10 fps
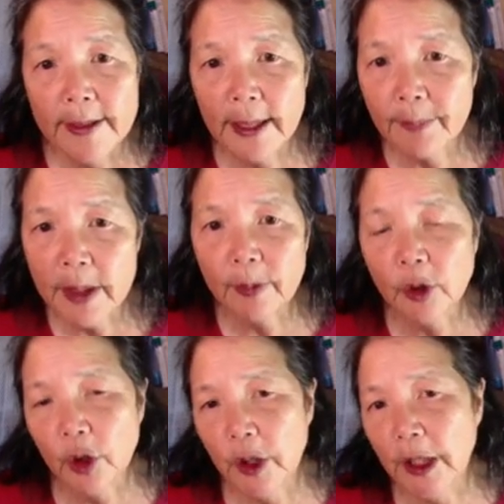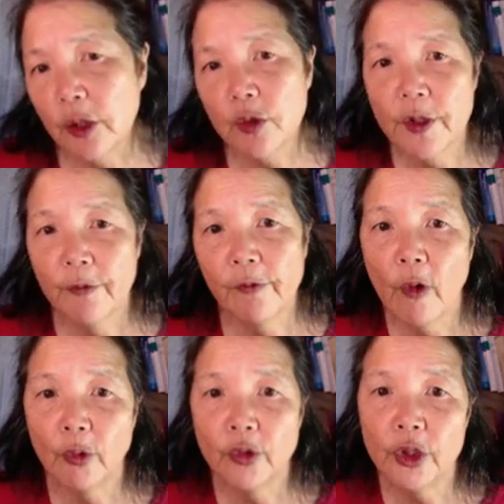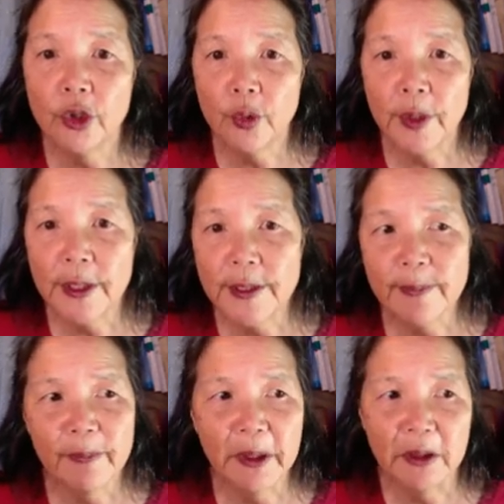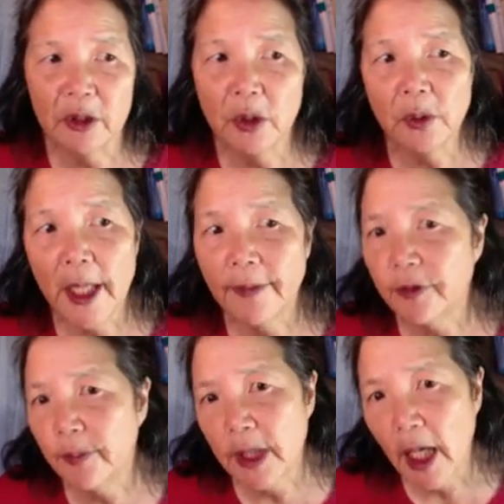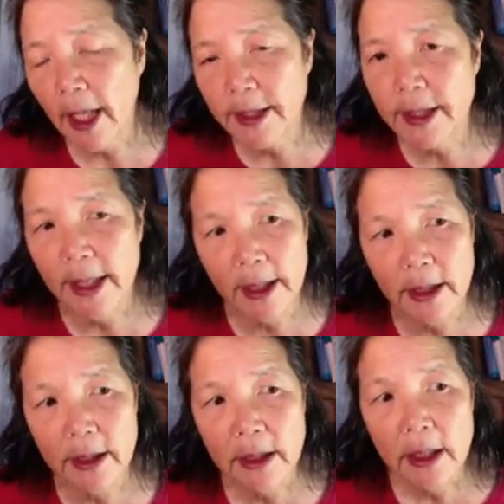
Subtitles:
Some people can use their phone to do this, but you don't have to be high tech